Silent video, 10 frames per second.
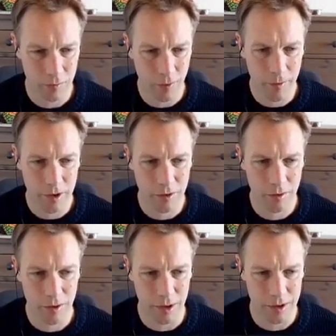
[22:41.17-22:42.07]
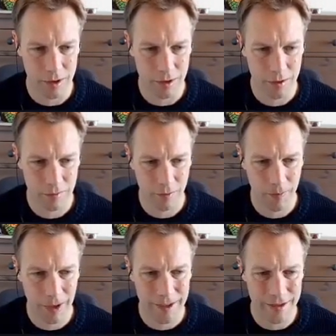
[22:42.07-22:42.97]
When we do this,
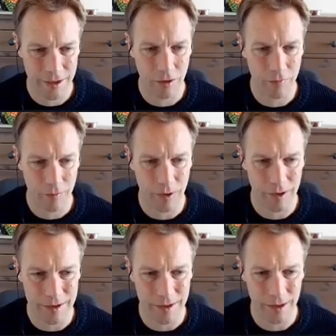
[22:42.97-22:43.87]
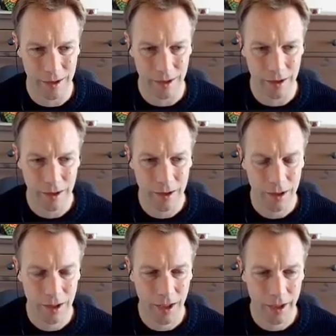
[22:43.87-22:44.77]
replace self with this thing here,
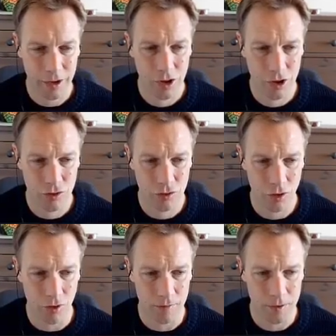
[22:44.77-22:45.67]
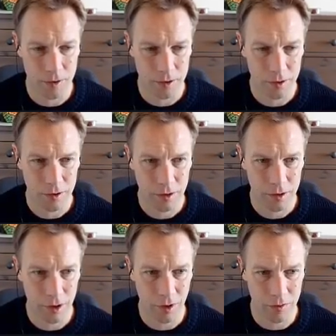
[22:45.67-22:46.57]
it actually drops
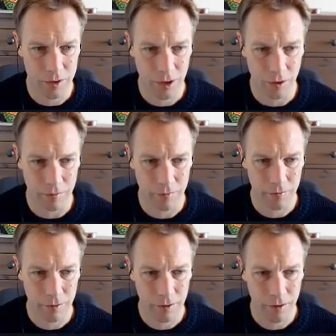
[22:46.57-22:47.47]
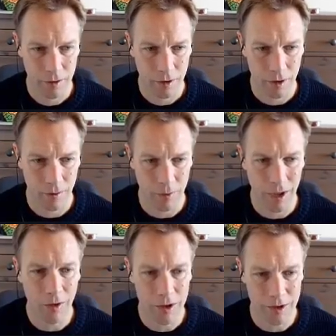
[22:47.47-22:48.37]
the old self um,
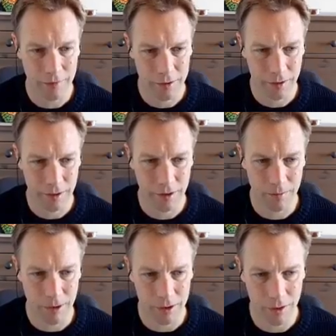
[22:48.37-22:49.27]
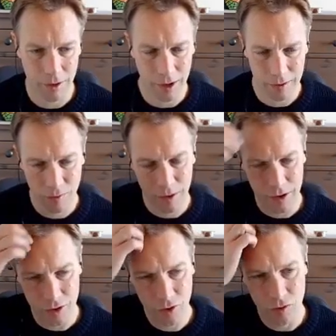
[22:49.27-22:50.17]
without us having to think about it. So that's why there's
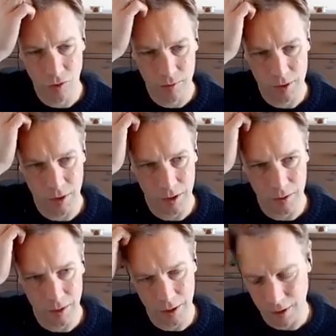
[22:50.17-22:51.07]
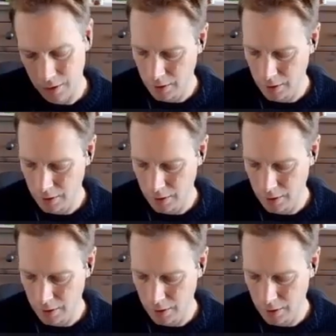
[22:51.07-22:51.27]
two drops going on here.